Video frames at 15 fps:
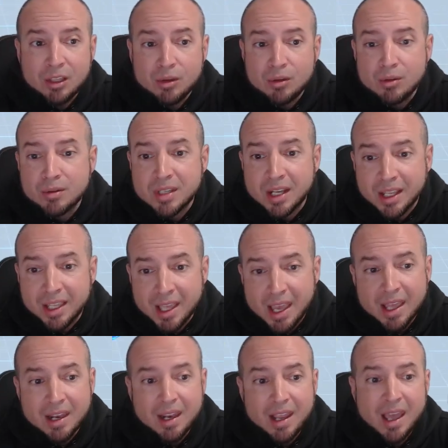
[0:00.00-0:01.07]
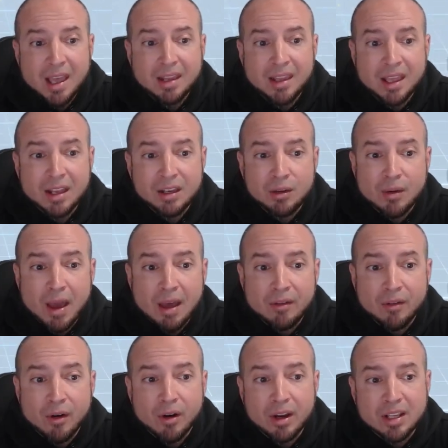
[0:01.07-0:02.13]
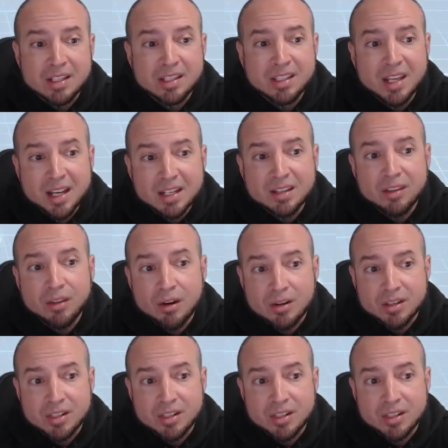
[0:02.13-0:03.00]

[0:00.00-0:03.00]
you use it again and then you have already six